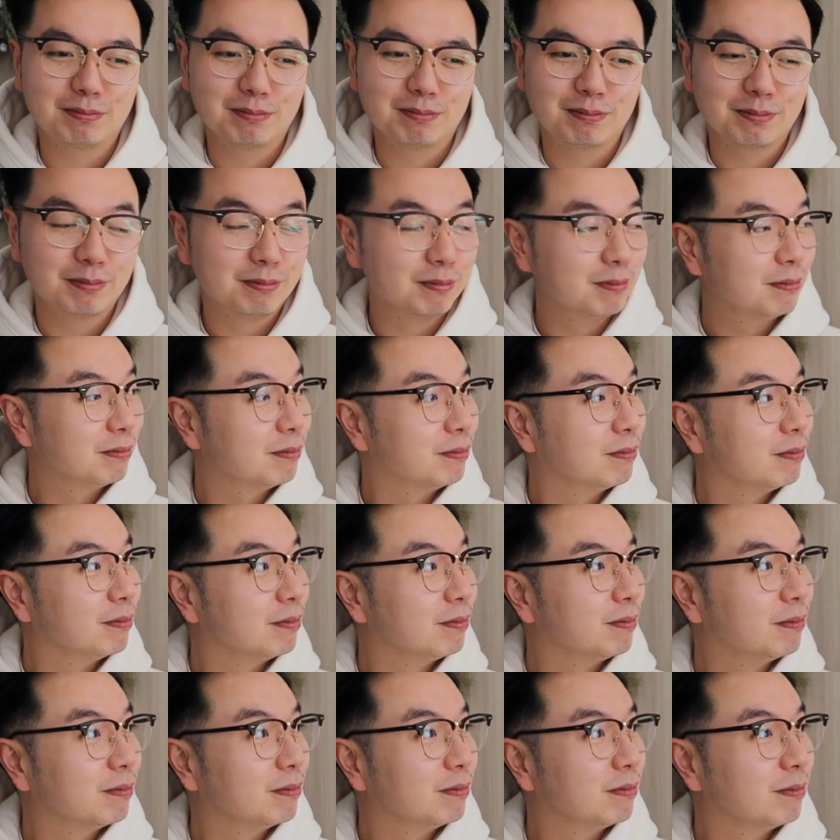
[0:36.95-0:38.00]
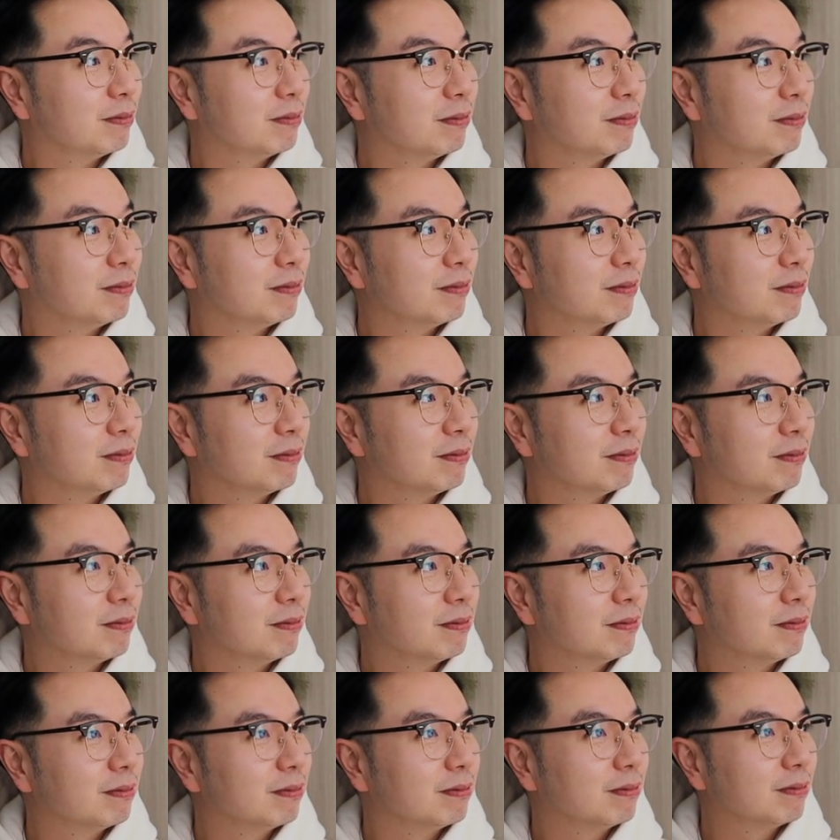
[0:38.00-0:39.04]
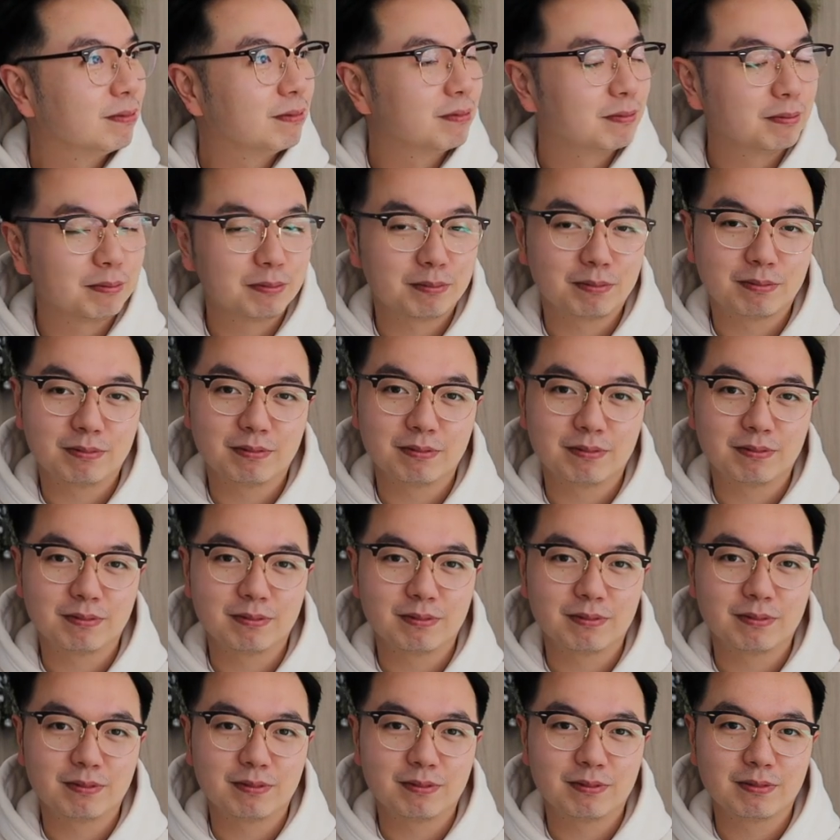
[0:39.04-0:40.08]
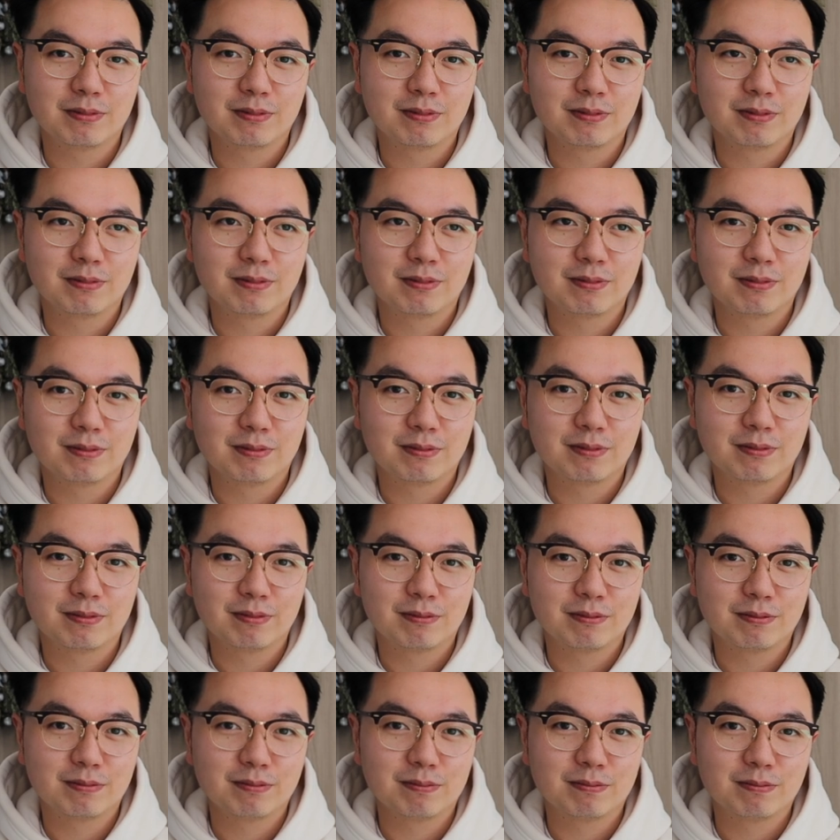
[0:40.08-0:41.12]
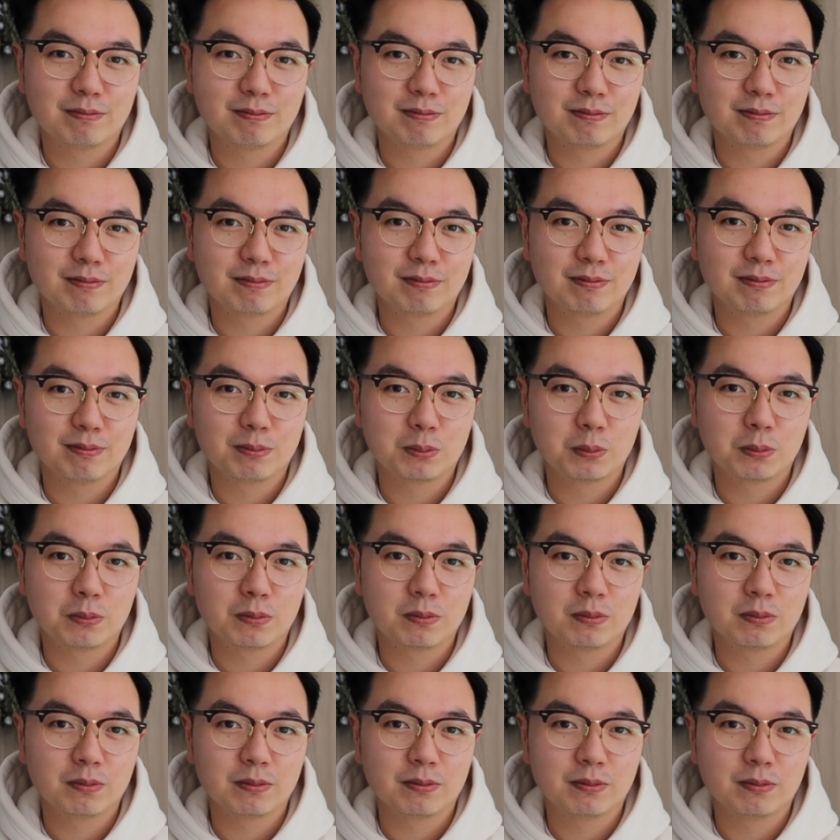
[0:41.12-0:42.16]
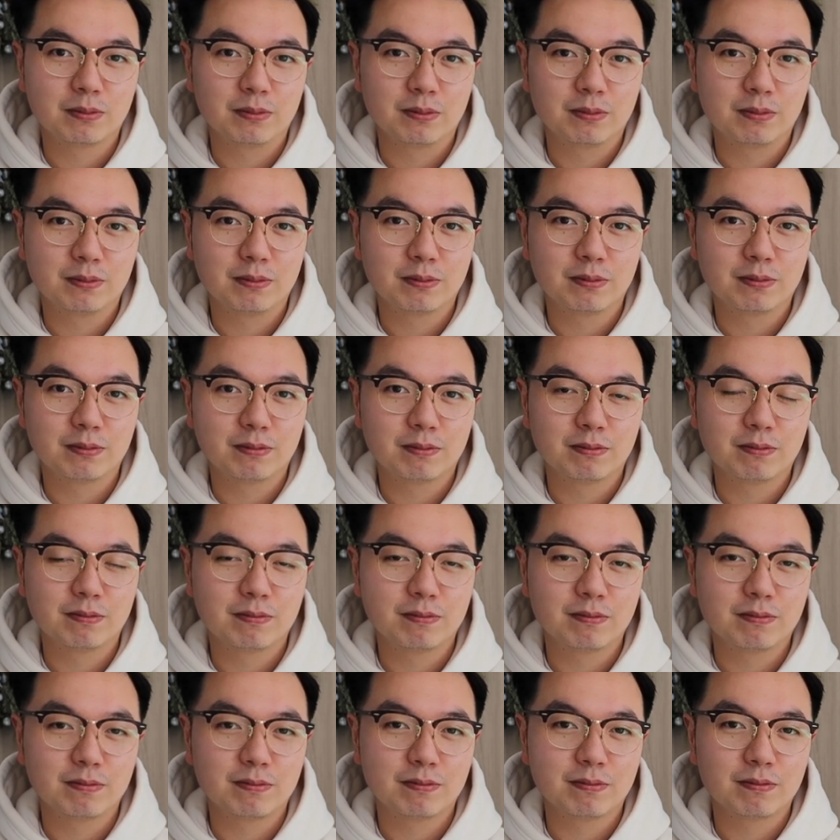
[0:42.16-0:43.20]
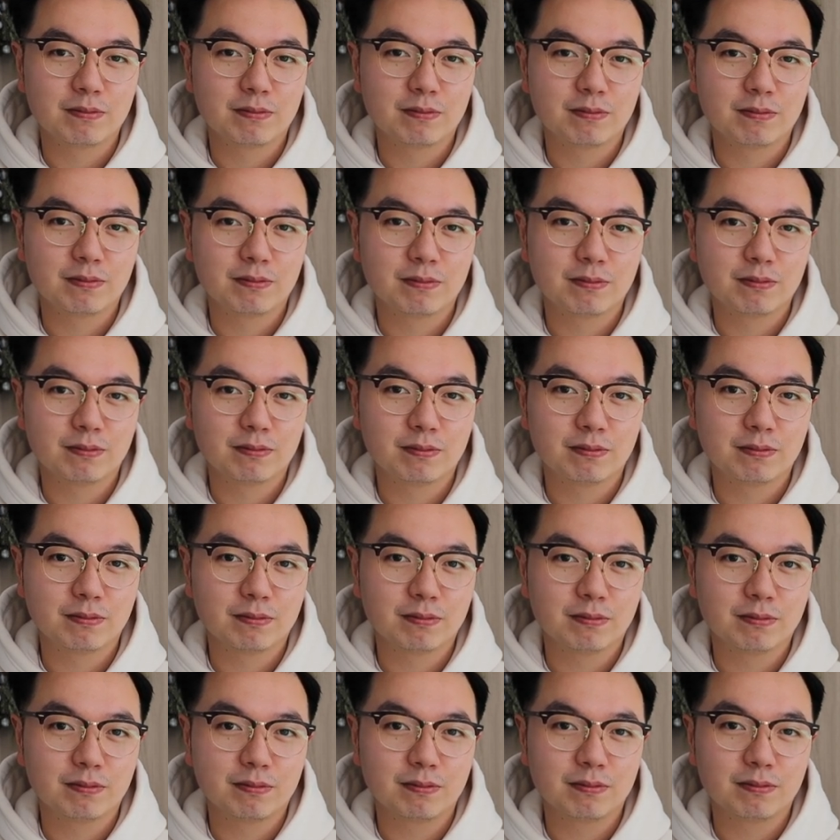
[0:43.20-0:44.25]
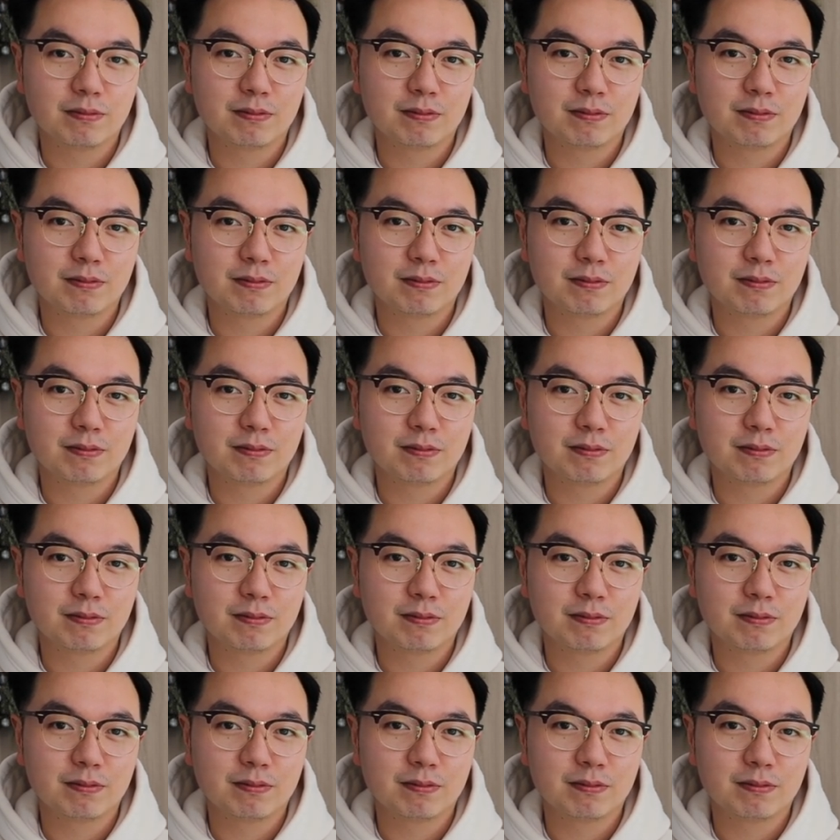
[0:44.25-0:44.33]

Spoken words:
No words are spoken by the person on screen.